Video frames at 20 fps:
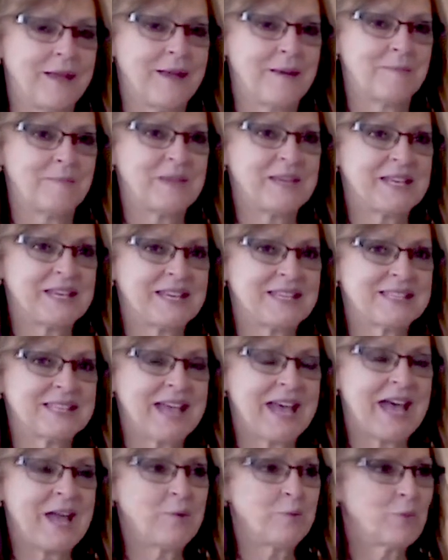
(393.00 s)
because
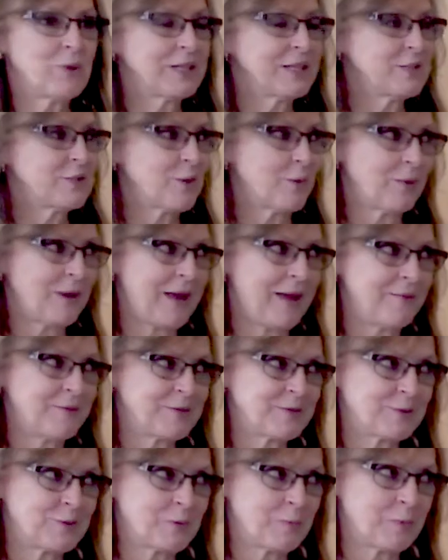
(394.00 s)
I really don't have a
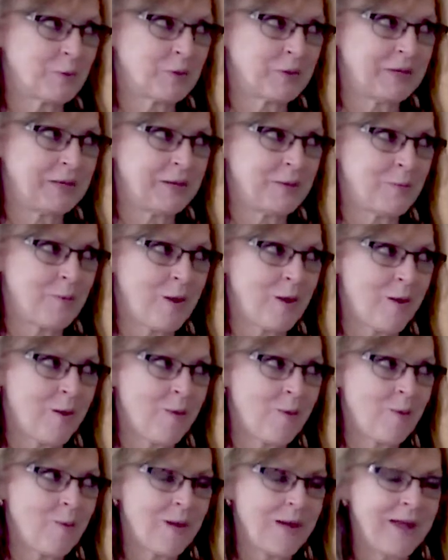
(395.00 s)

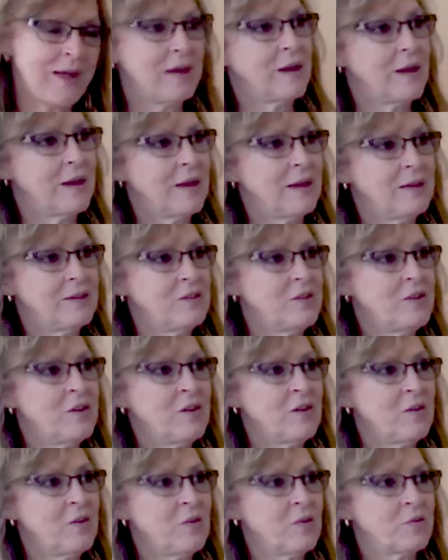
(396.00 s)
superhero. You
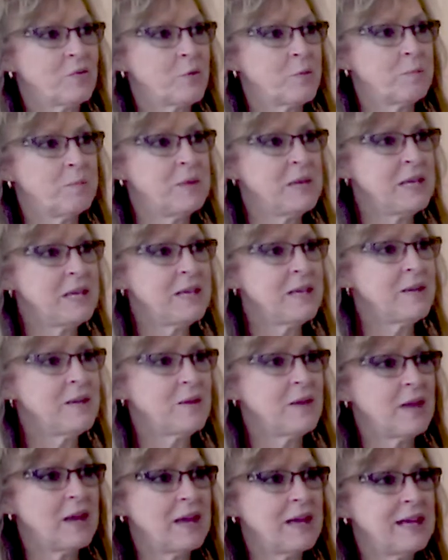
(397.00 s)
know, for me,
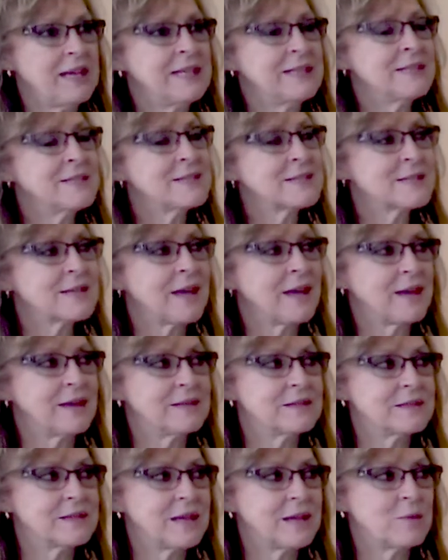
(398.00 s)

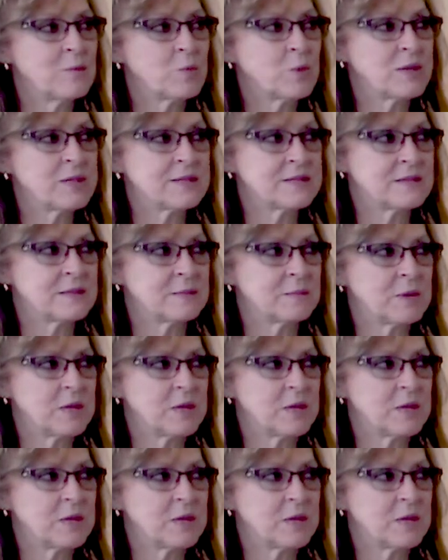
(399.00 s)
insight and wisdom